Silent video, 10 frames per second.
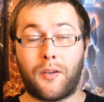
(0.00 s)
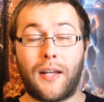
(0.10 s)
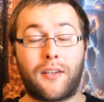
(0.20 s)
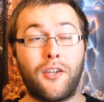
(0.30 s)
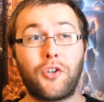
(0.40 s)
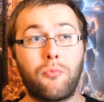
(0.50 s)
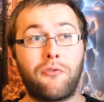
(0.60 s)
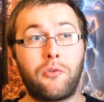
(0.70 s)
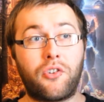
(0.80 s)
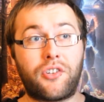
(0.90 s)
Like, this
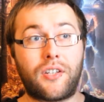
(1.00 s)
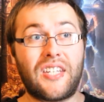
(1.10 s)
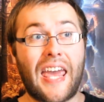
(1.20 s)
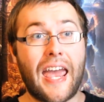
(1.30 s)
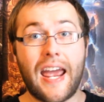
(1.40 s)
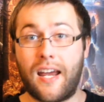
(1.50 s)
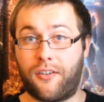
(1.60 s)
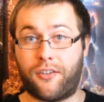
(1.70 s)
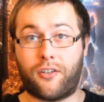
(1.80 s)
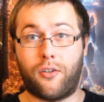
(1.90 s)
movie was a
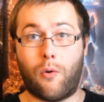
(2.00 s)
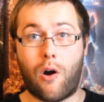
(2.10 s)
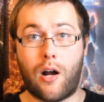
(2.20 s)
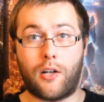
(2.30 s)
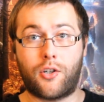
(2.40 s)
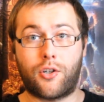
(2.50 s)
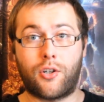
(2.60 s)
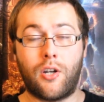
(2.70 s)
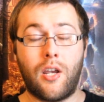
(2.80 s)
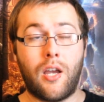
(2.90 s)
task to
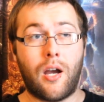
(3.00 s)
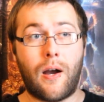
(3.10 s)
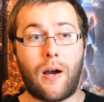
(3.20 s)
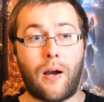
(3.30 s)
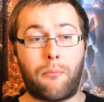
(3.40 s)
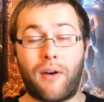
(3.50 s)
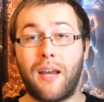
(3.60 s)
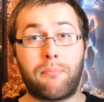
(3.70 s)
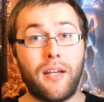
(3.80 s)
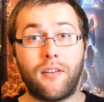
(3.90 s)
watch.
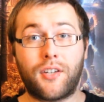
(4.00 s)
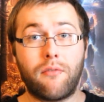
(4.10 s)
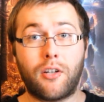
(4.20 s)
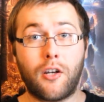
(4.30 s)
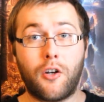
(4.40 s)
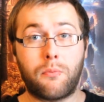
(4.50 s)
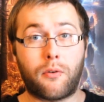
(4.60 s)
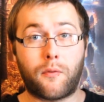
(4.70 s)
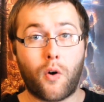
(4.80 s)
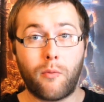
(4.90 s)
Brad Pitt is giving a good
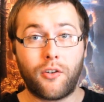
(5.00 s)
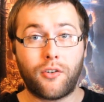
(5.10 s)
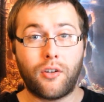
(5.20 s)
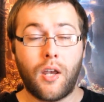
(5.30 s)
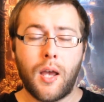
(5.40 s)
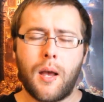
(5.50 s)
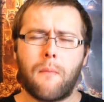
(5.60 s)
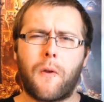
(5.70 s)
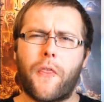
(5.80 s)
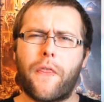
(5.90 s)
performance,
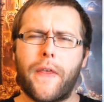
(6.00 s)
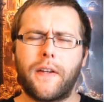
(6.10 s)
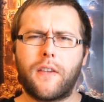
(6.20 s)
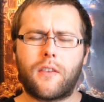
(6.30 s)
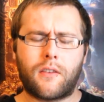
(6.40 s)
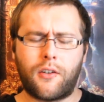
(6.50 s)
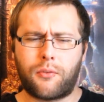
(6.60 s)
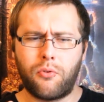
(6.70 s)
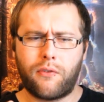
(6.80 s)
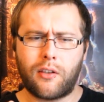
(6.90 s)
but the thing that
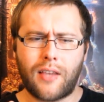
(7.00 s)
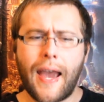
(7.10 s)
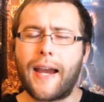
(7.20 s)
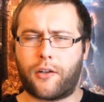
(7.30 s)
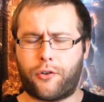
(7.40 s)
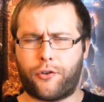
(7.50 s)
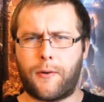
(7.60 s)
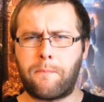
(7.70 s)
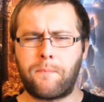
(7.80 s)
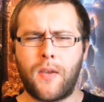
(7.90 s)
this movie
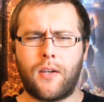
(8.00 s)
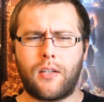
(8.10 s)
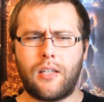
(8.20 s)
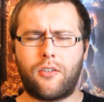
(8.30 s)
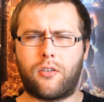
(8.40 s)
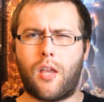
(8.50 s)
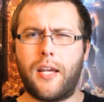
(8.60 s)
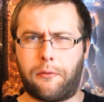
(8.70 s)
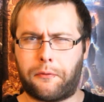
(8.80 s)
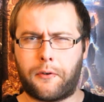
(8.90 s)
lacks is
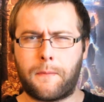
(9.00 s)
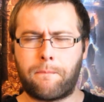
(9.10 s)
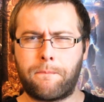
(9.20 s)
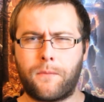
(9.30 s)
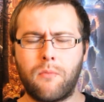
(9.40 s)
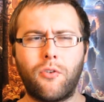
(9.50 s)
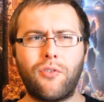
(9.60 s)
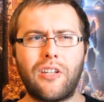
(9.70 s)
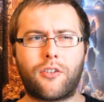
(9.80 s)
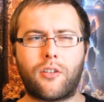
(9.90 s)
life. The
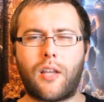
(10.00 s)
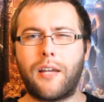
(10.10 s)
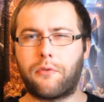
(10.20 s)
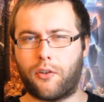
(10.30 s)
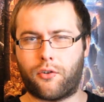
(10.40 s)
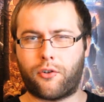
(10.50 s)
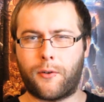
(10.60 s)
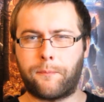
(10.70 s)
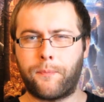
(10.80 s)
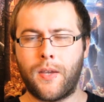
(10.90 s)
movie is lifeless.